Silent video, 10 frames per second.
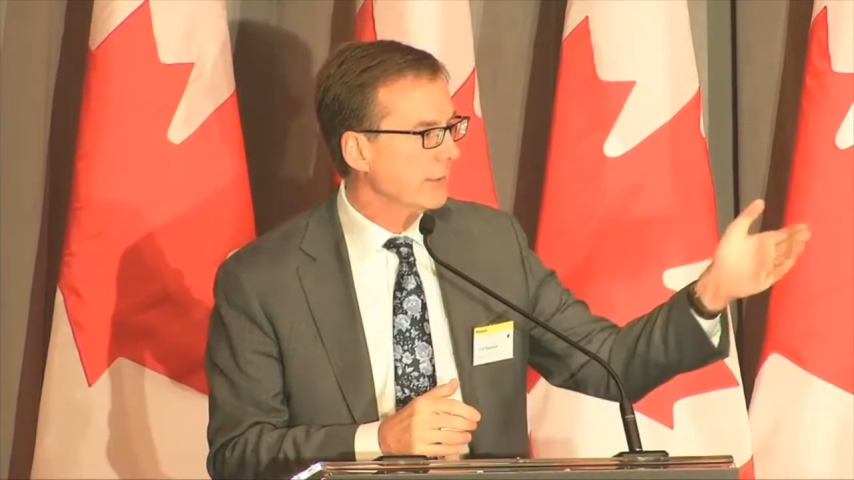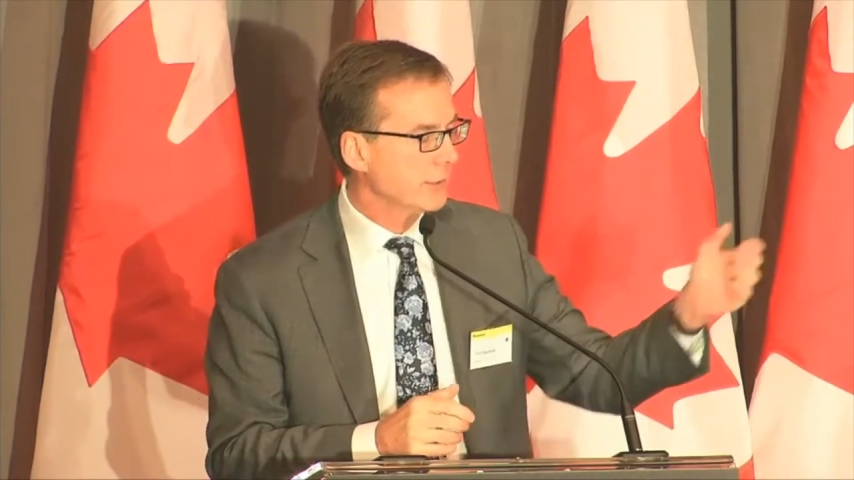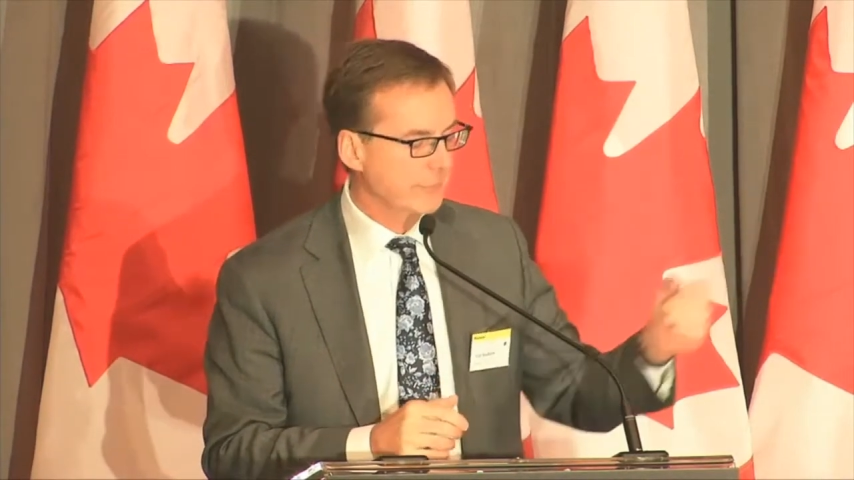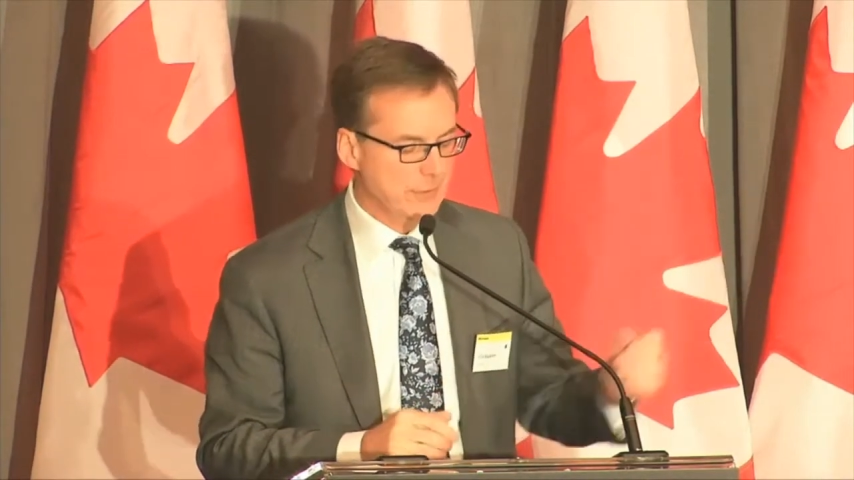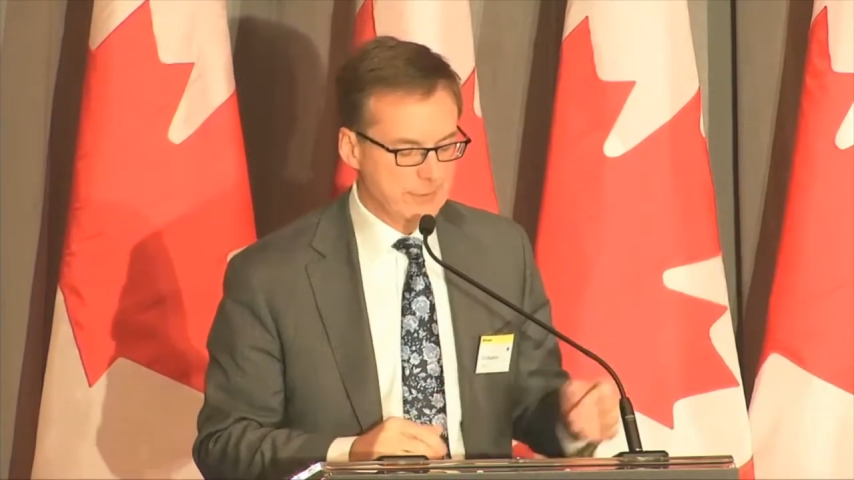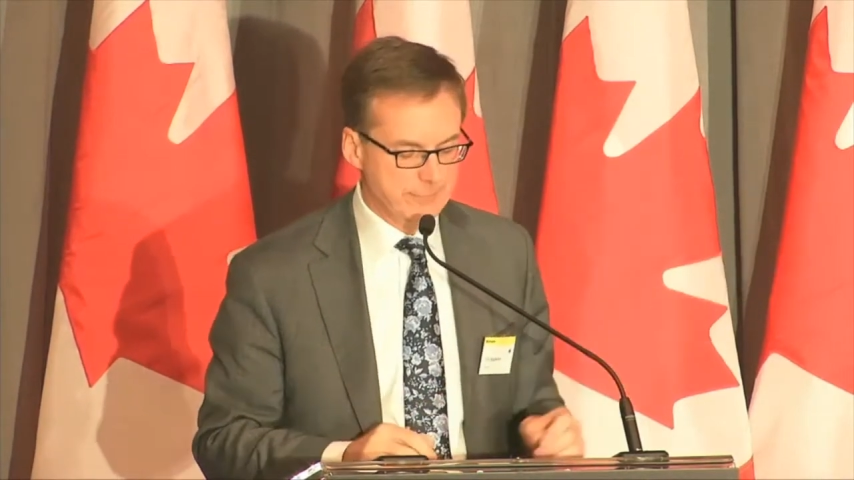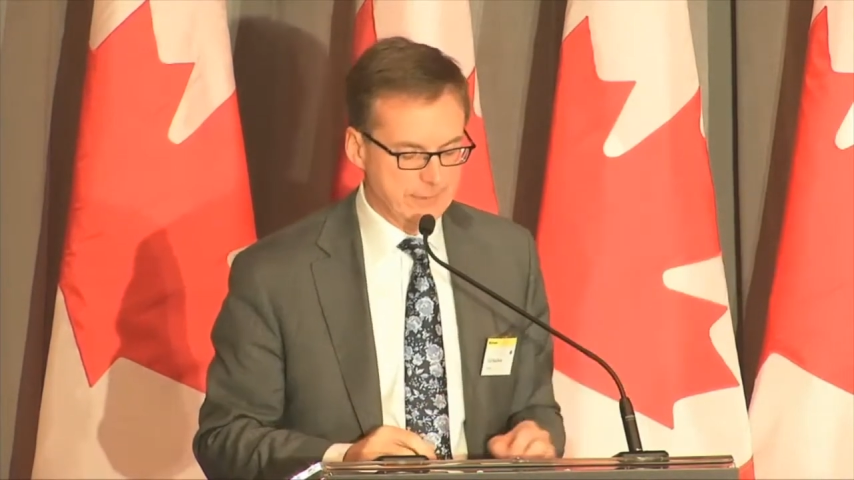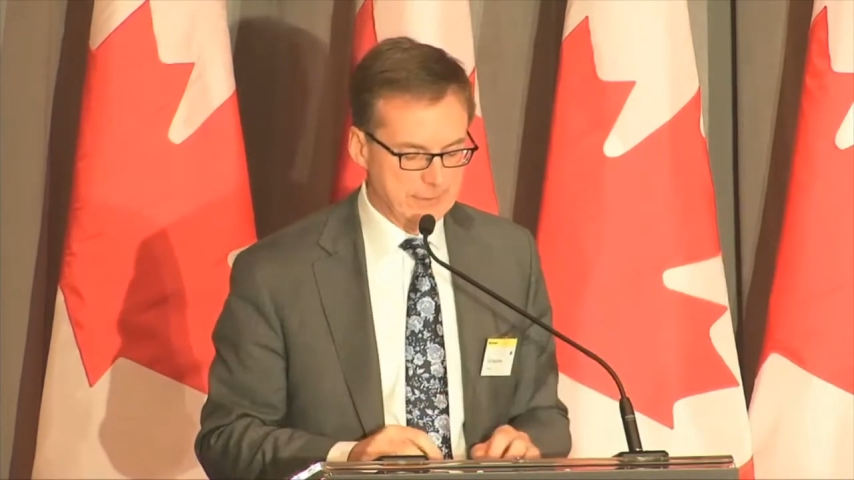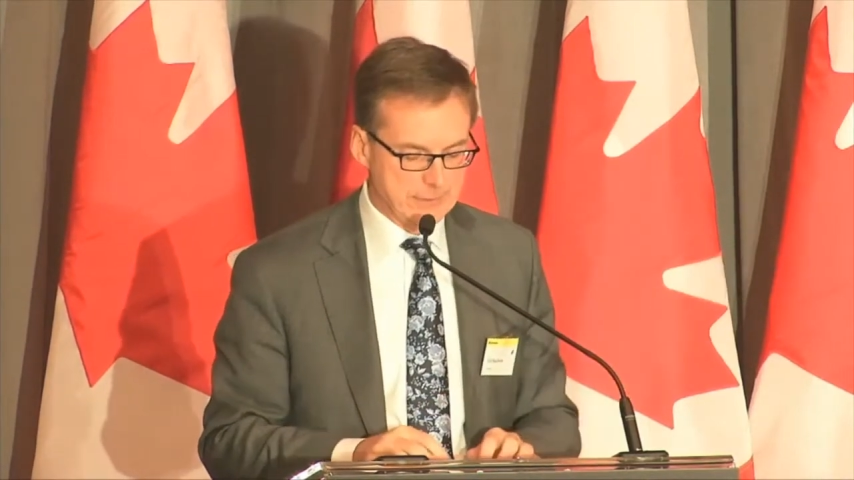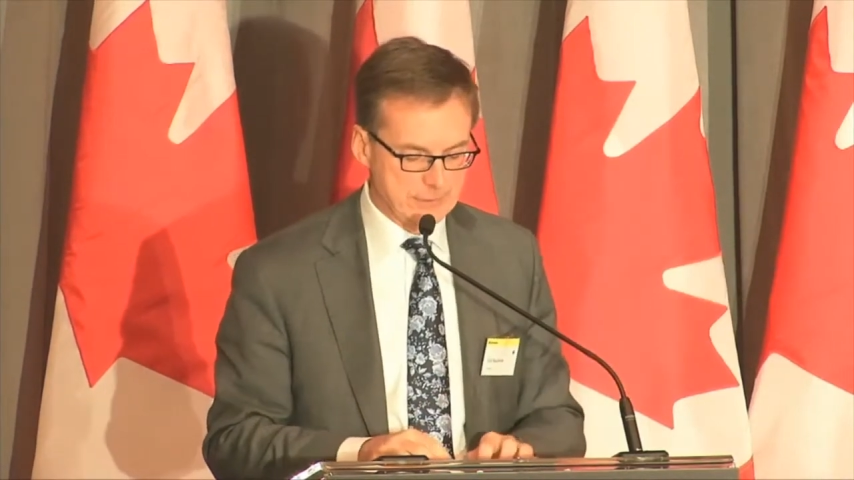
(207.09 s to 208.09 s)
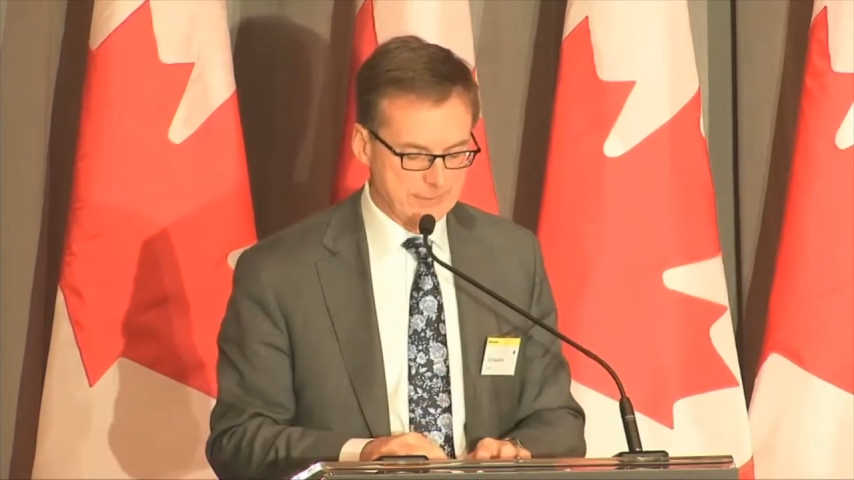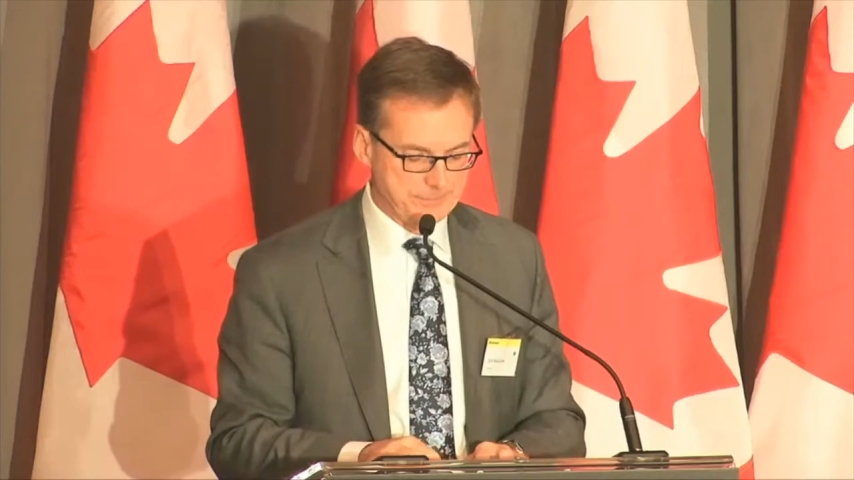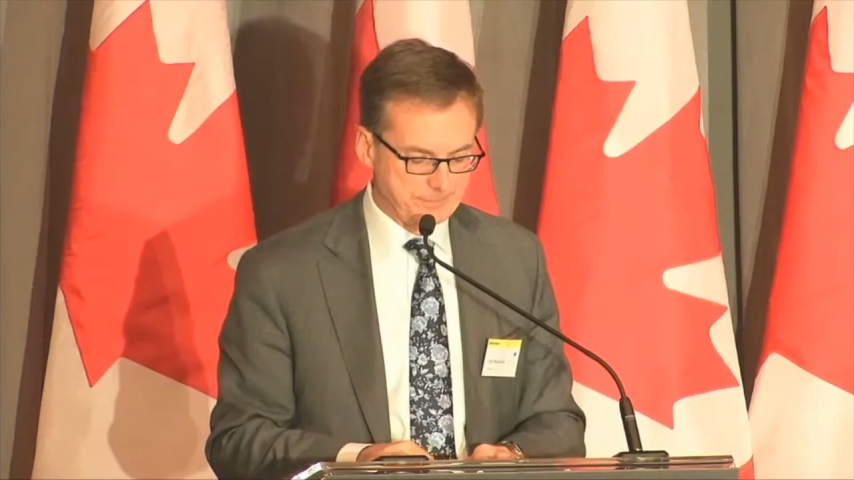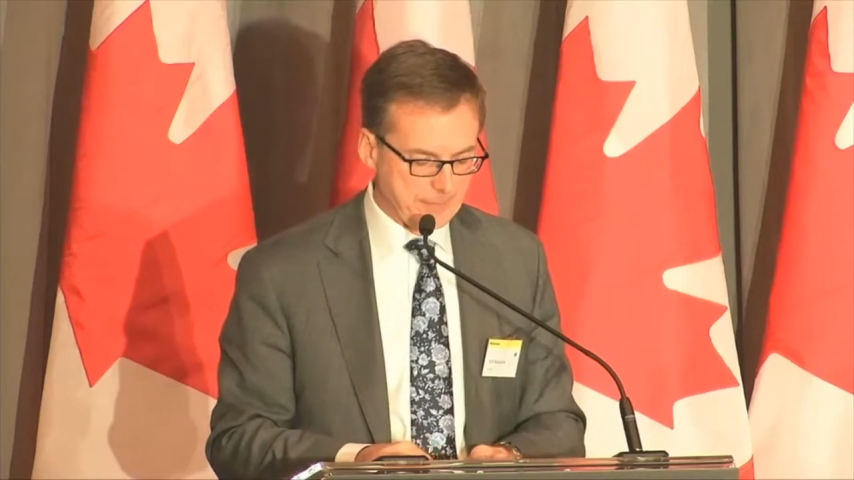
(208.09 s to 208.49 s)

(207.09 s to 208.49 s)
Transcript: Shivon Zilis.